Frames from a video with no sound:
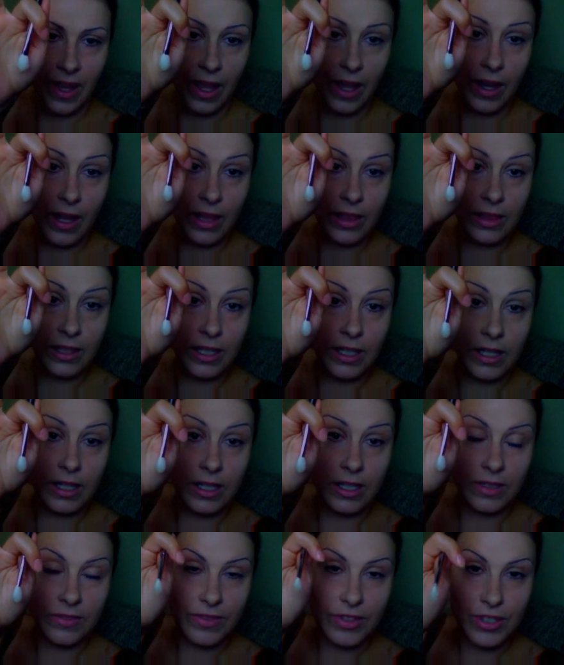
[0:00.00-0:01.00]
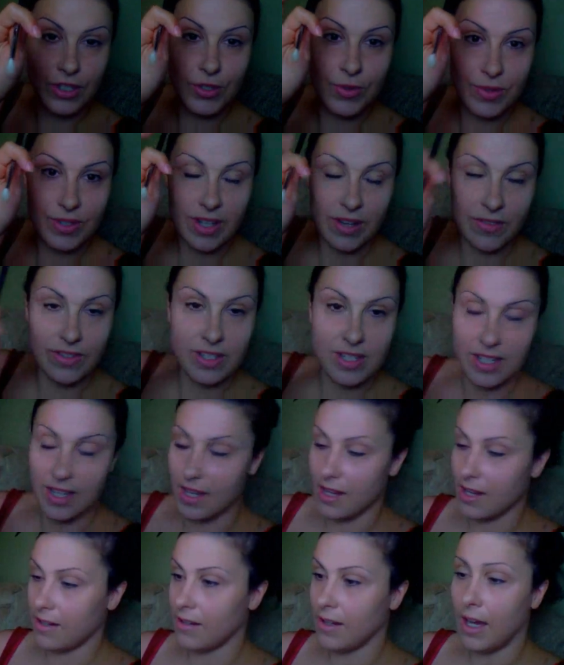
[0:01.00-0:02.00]
and I love the
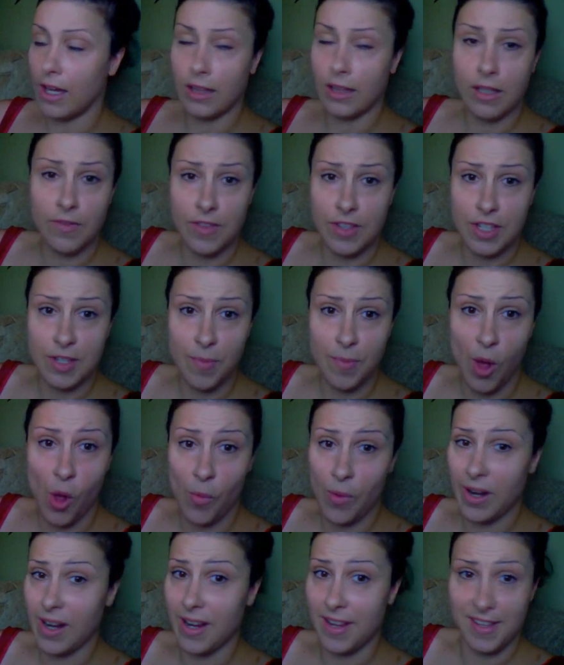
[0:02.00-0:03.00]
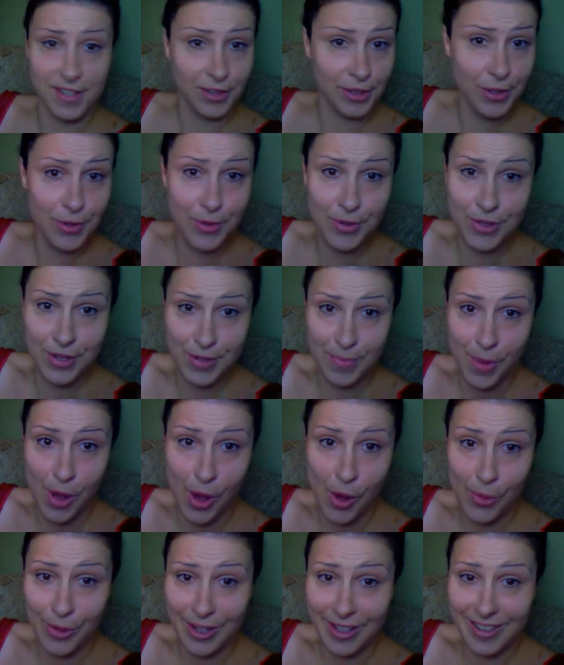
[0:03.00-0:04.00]
217. I love the small one. I still use the
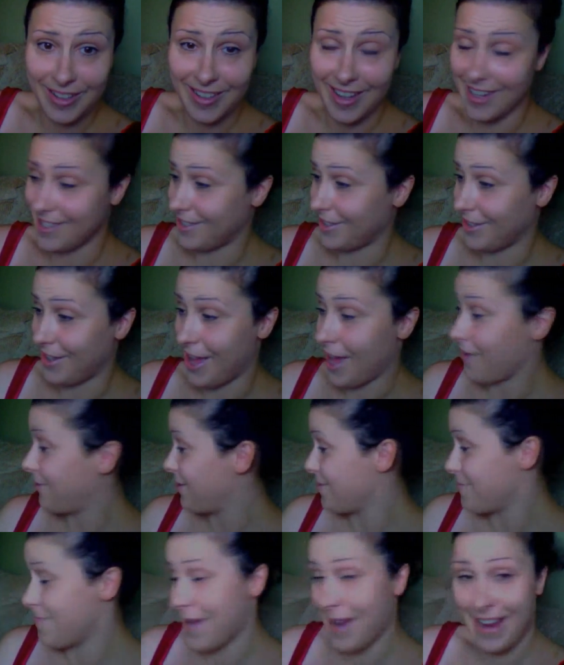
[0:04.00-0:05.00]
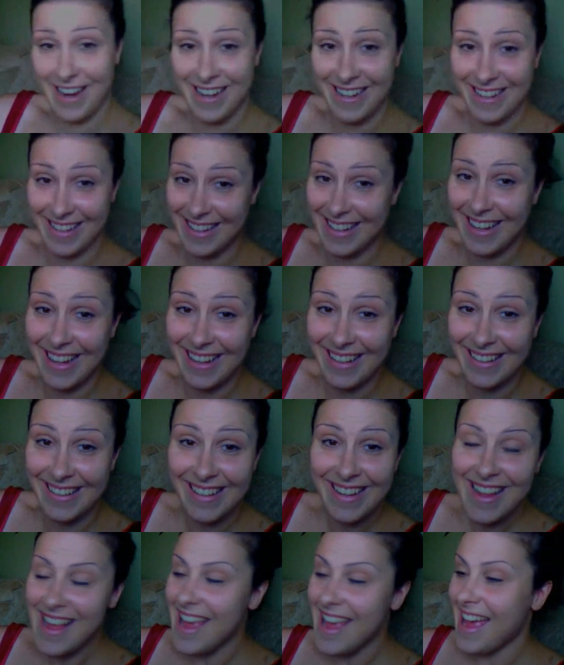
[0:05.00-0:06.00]
small one. I still have it in my kit,
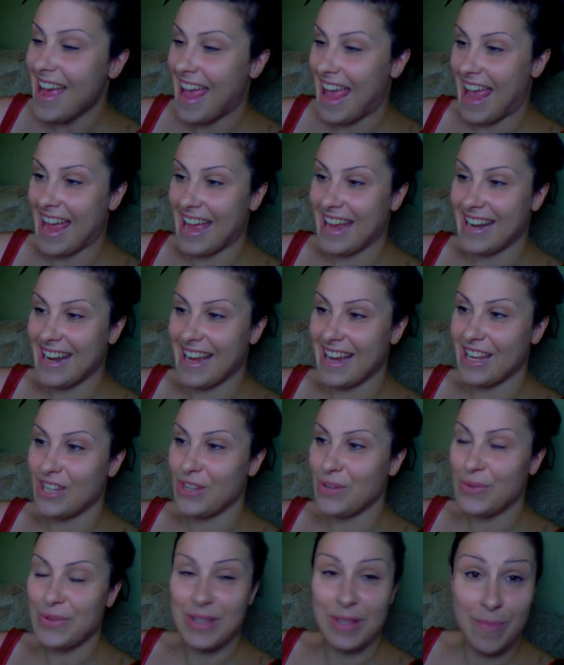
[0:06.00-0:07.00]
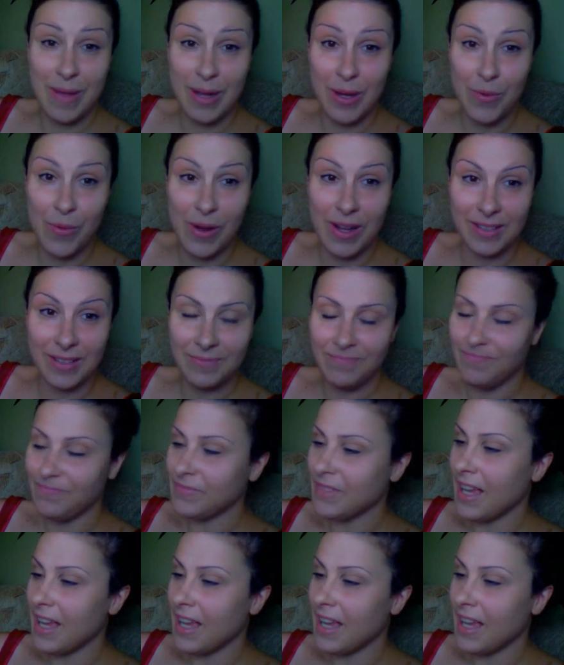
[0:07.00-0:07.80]
and I use the big one.